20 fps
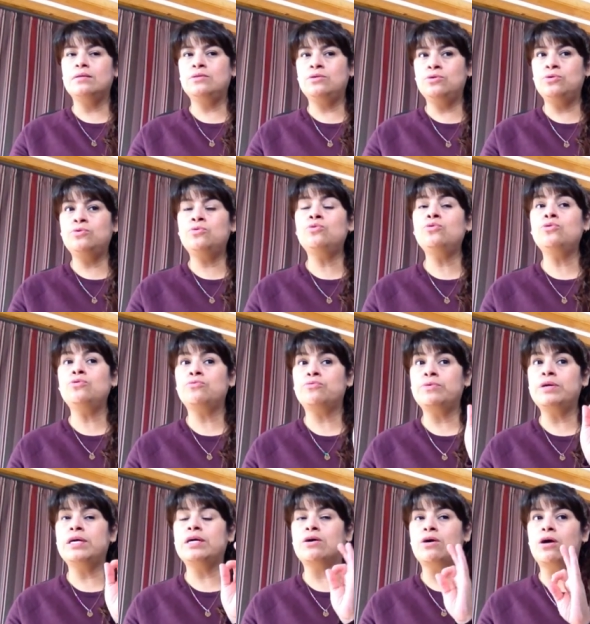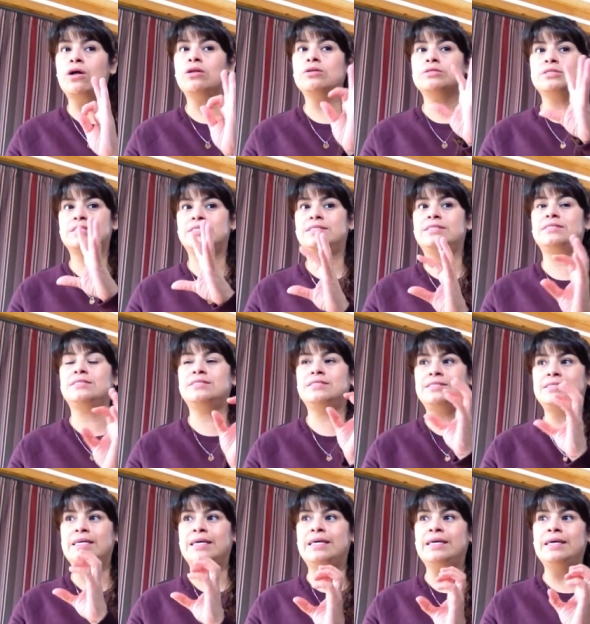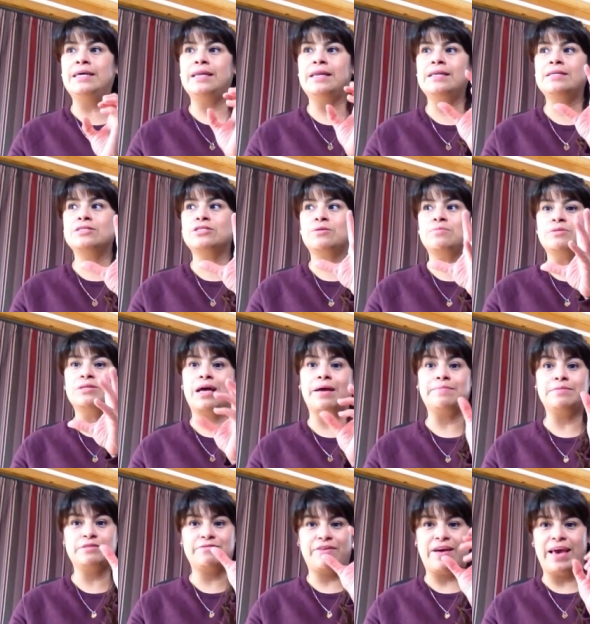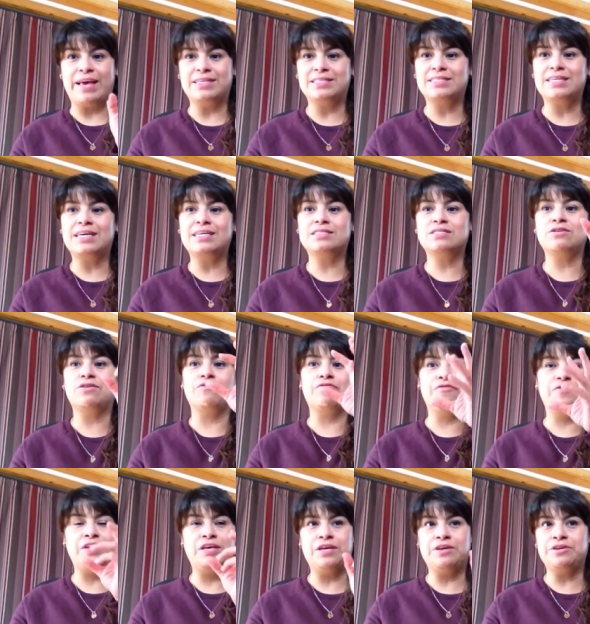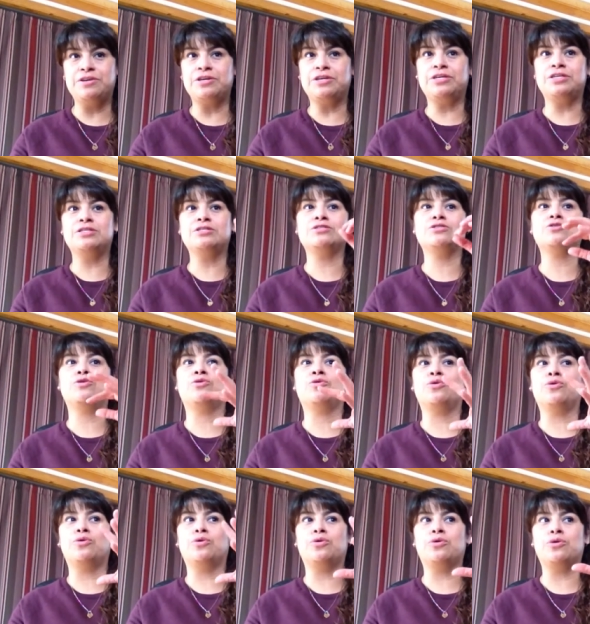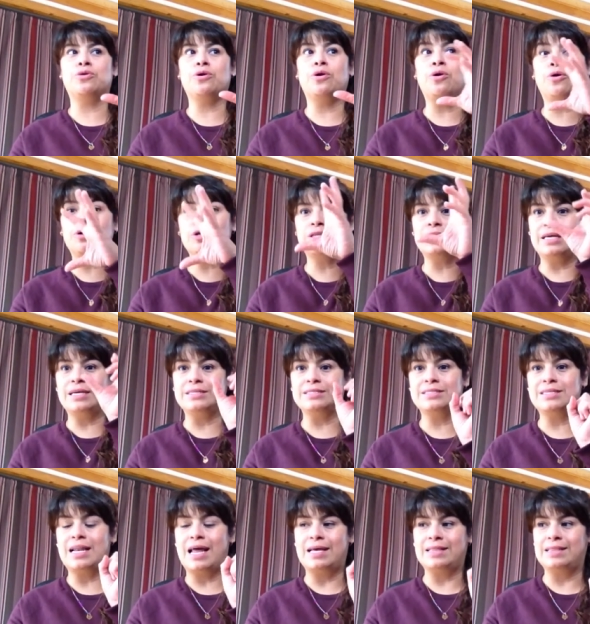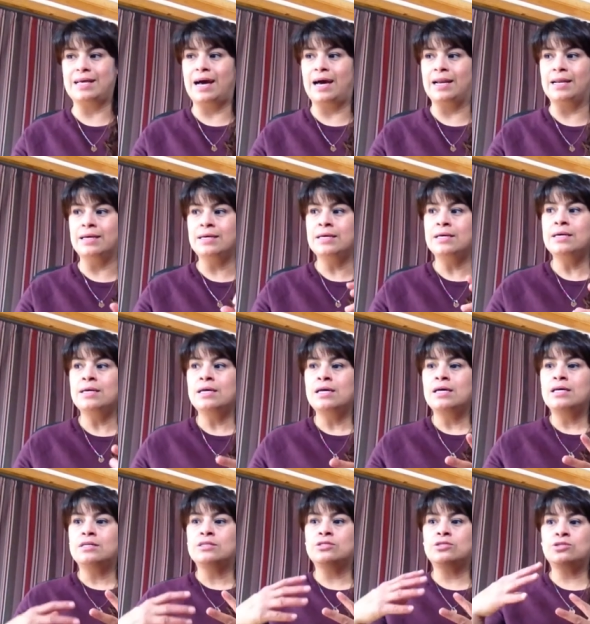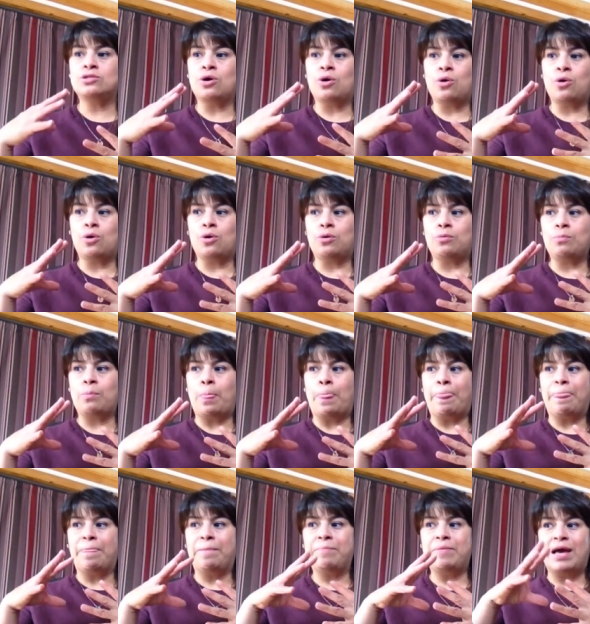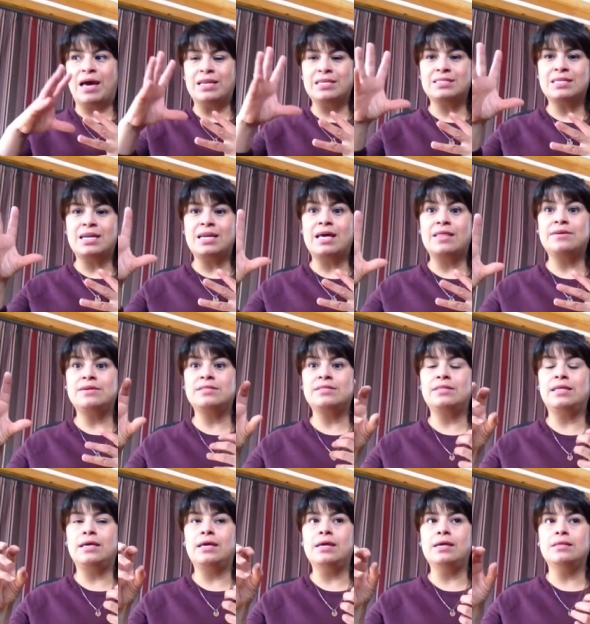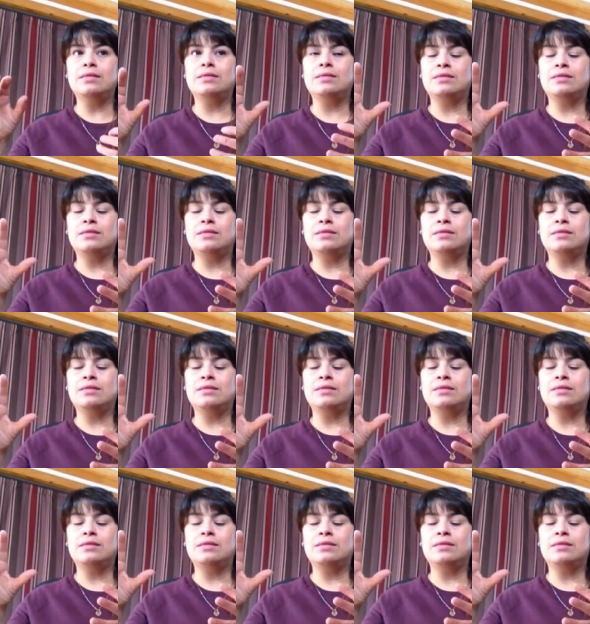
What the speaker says: do recall seeing sometimes faces or figures or things like that. So that is another thing